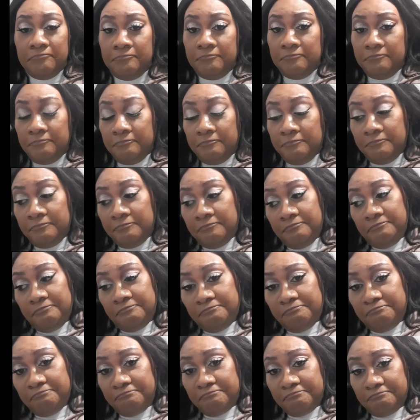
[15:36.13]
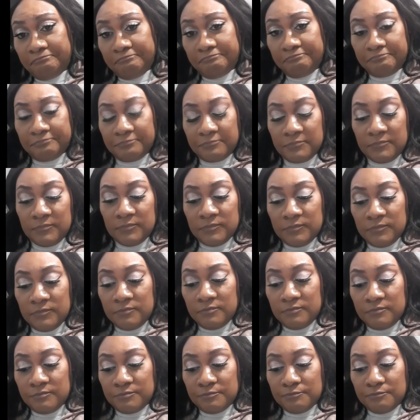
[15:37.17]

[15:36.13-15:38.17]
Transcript: (no one is talking)